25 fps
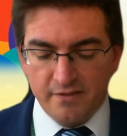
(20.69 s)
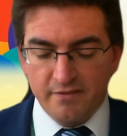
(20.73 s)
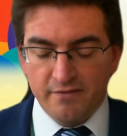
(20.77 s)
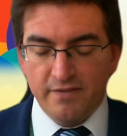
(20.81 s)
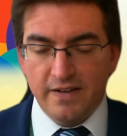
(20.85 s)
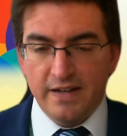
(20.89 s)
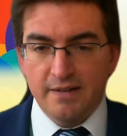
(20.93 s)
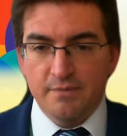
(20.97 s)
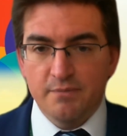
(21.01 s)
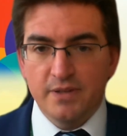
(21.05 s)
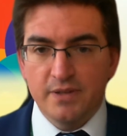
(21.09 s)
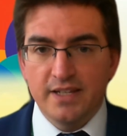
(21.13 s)

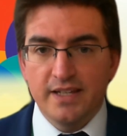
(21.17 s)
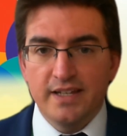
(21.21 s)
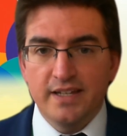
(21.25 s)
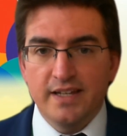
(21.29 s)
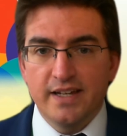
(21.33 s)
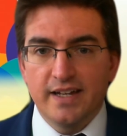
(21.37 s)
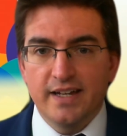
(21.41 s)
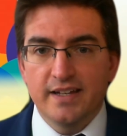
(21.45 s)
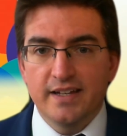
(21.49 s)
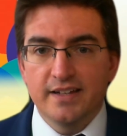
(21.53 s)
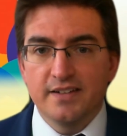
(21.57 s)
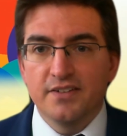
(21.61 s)

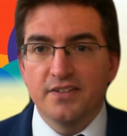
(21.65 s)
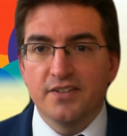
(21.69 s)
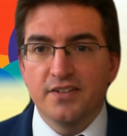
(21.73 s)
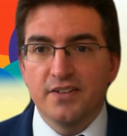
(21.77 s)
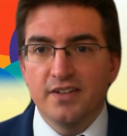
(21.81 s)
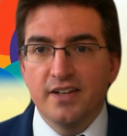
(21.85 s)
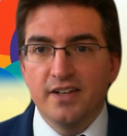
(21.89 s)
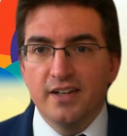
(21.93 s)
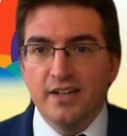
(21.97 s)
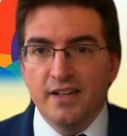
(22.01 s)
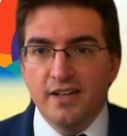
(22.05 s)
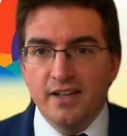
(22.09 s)
family and,
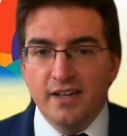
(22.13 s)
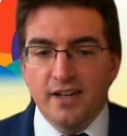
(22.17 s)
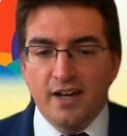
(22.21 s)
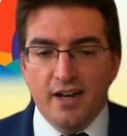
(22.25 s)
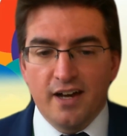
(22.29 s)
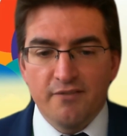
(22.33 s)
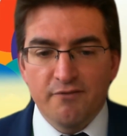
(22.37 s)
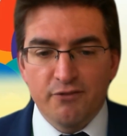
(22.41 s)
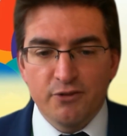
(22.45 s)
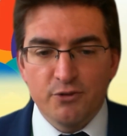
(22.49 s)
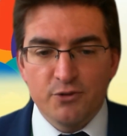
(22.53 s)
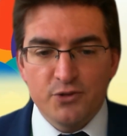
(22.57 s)

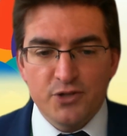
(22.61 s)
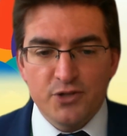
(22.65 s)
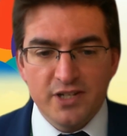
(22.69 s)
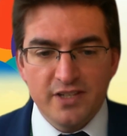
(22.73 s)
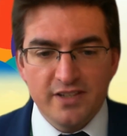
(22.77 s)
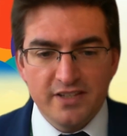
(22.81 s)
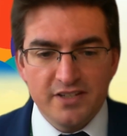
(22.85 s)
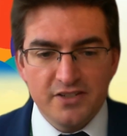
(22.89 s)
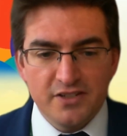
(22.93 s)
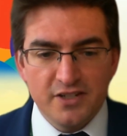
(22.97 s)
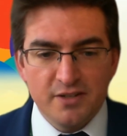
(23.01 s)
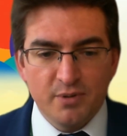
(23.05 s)
unfortunately
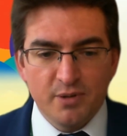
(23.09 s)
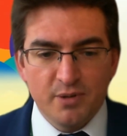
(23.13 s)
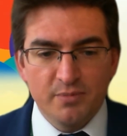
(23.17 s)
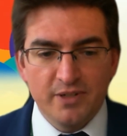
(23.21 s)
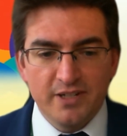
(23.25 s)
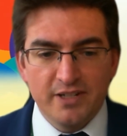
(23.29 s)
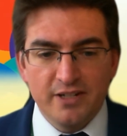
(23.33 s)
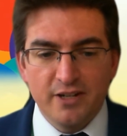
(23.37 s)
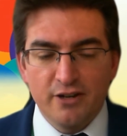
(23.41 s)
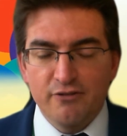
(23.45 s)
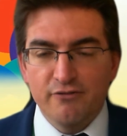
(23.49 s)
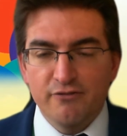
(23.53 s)
this year,
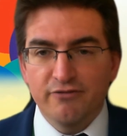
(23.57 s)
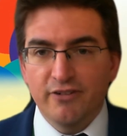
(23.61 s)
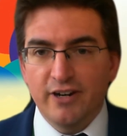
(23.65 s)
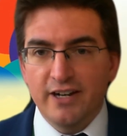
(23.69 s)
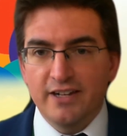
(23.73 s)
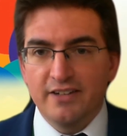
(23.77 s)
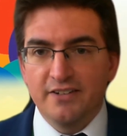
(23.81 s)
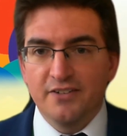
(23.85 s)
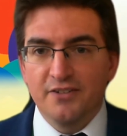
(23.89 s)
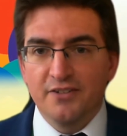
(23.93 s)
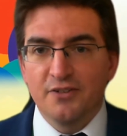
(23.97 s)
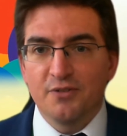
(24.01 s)
probably no
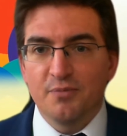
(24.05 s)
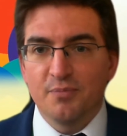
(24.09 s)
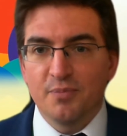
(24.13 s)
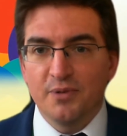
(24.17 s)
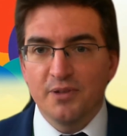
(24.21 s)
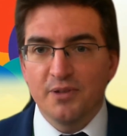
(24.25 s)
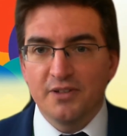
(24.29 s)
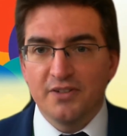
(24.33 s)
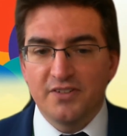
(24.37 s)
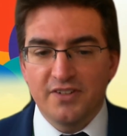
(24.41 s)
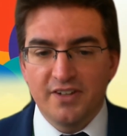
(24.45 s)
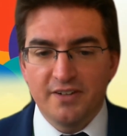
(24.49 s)
friends,
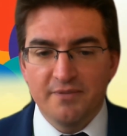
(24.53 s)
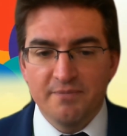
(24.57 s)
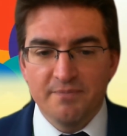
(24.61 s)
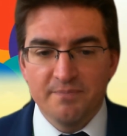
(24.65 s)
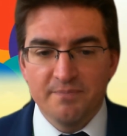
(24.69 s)
but